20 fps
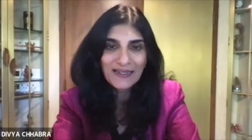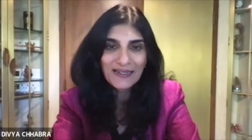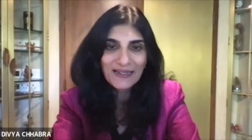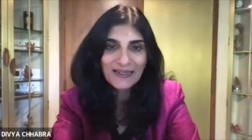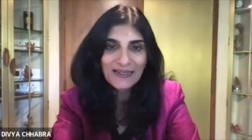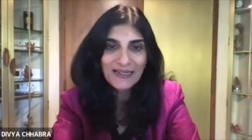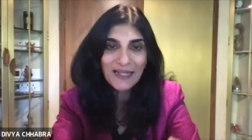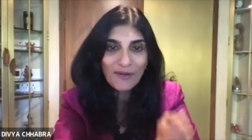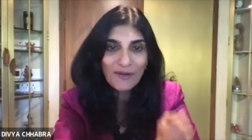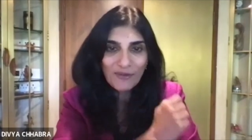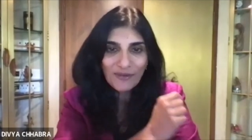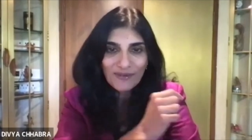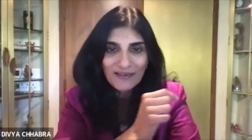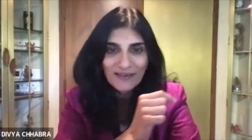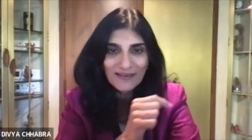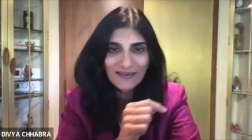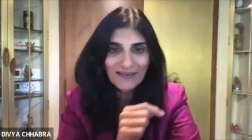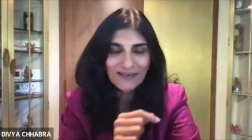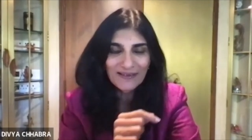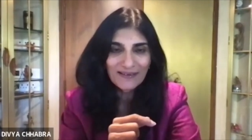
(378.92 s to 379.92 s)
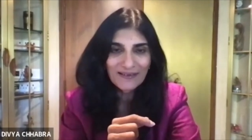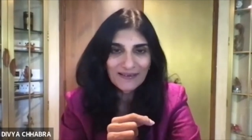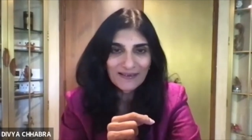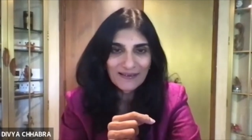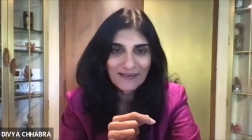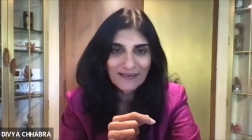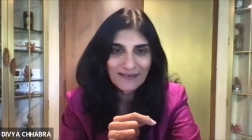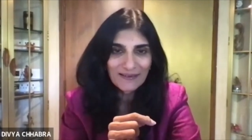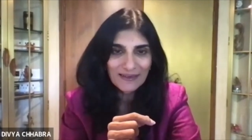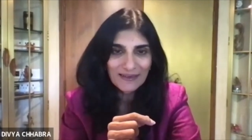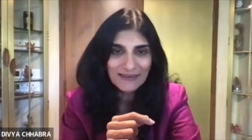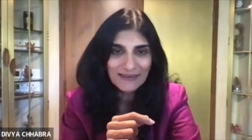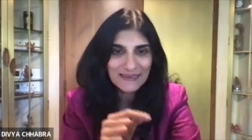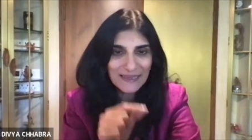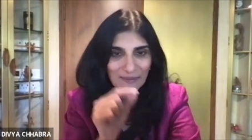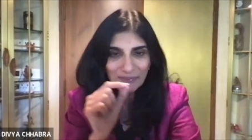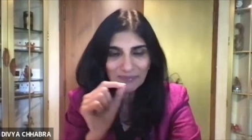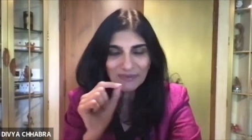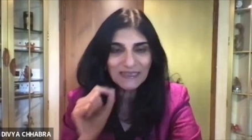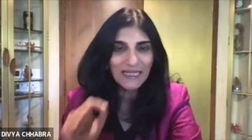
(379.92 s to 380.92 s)
Now,
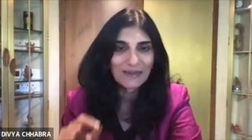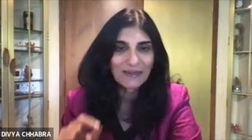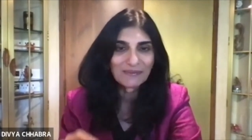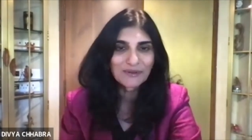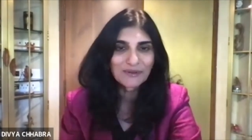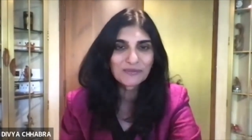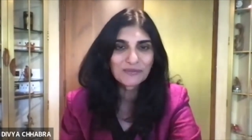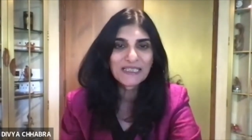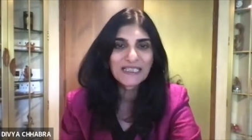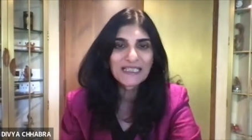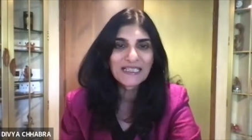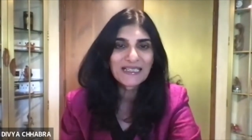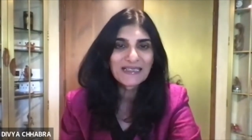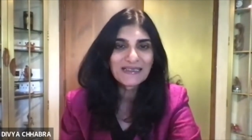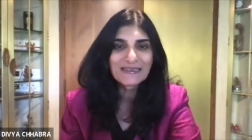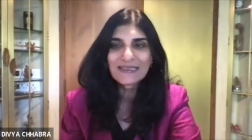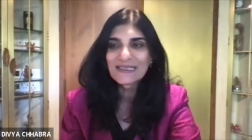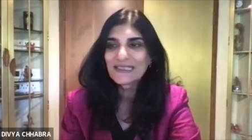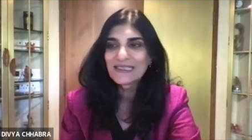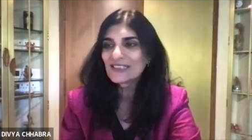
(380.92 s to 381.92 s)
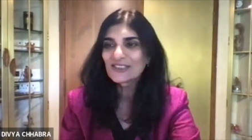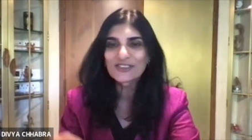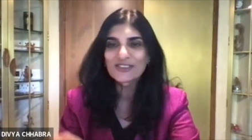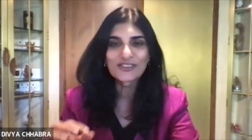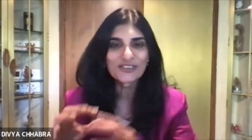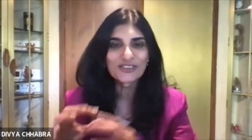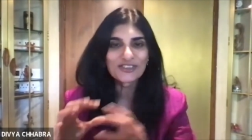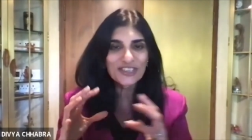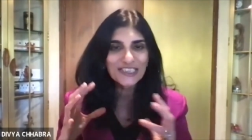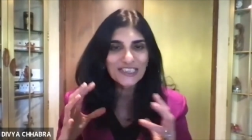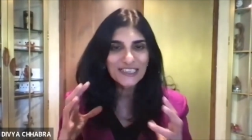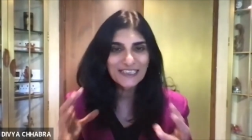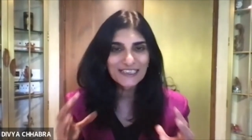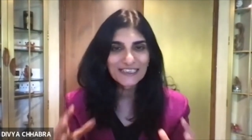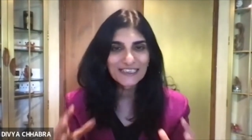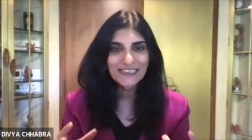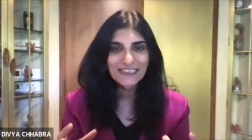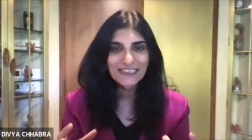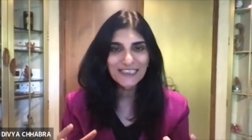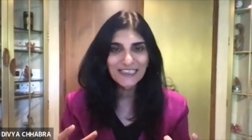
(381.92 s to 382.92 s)
sometimes we get these
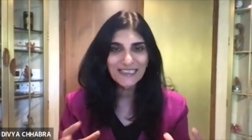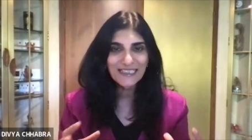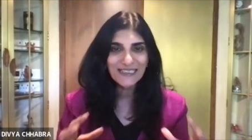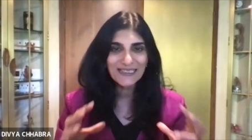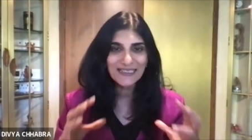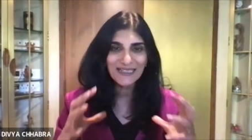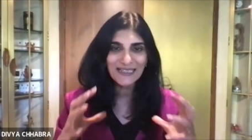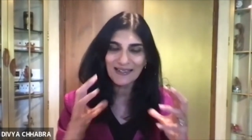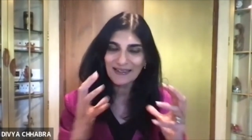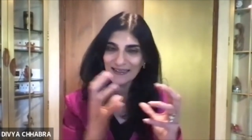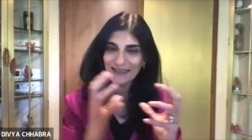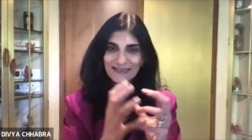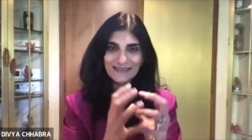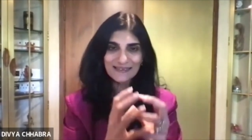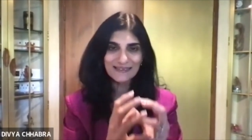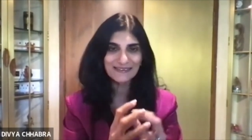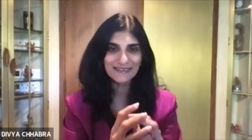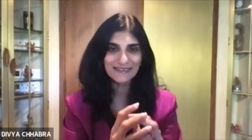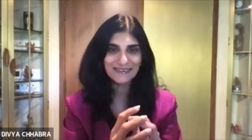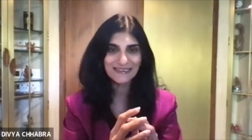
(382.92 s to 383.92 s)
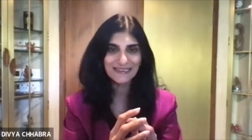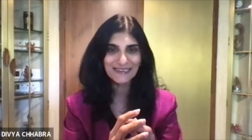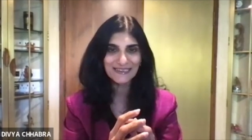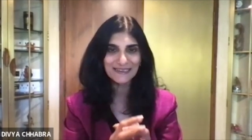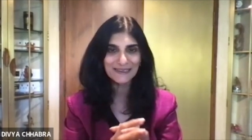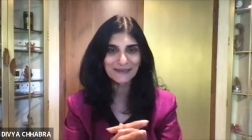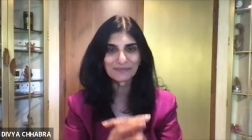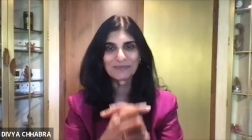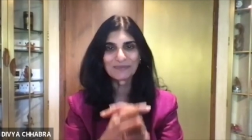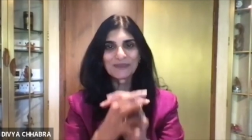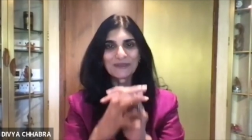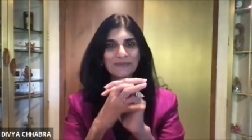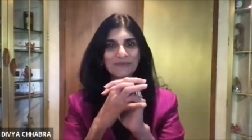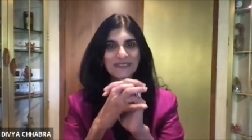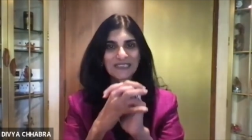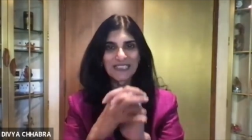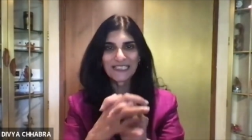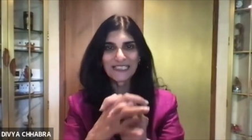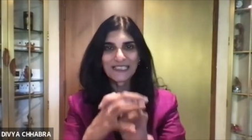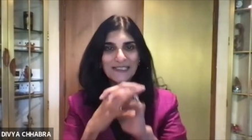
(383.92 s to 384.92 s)
really characteristic symptoms
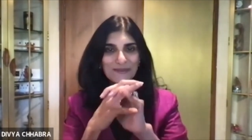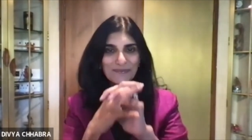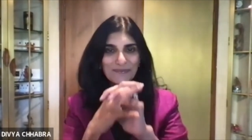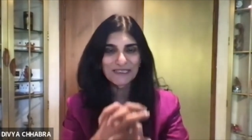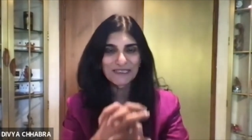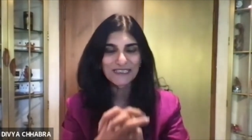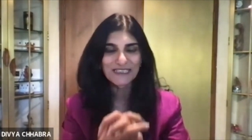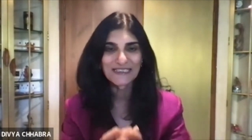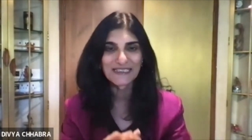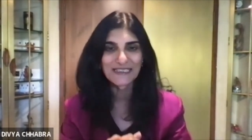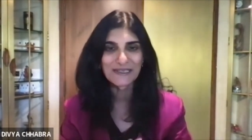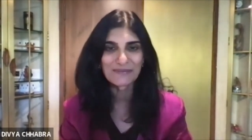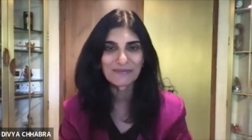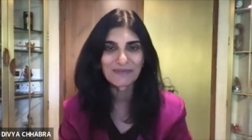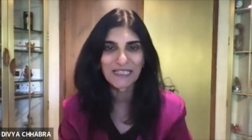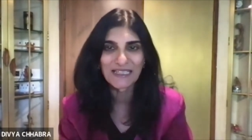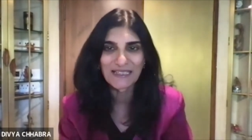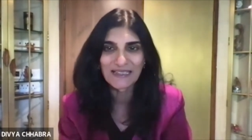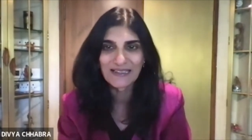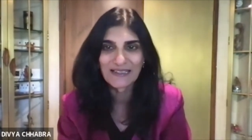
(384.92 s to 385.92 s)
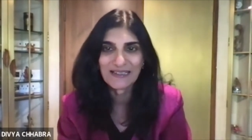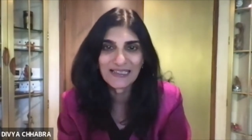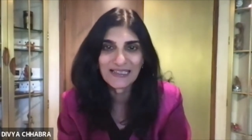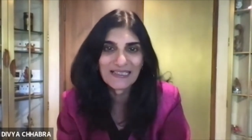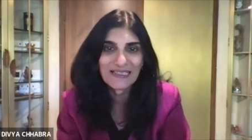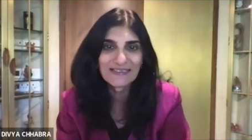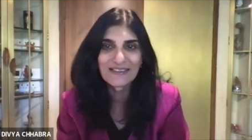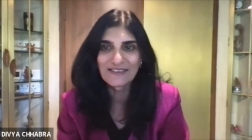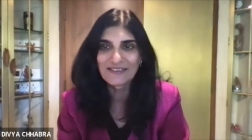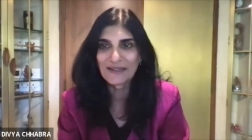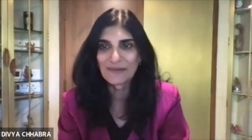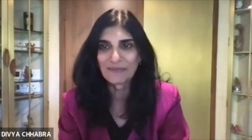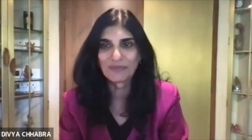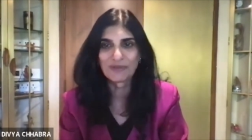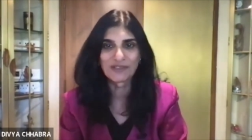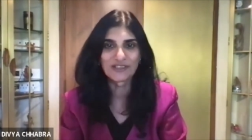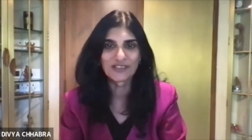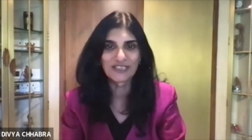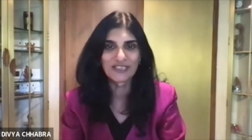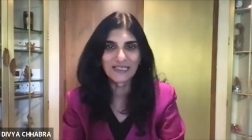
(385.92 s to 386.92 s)
in the materia medica, in the
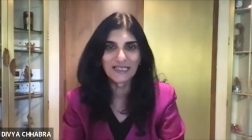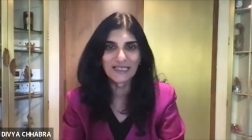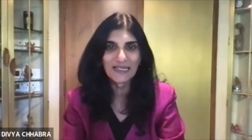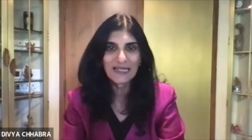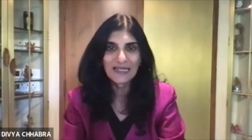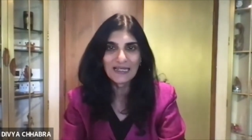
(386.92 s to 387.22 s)
repertory,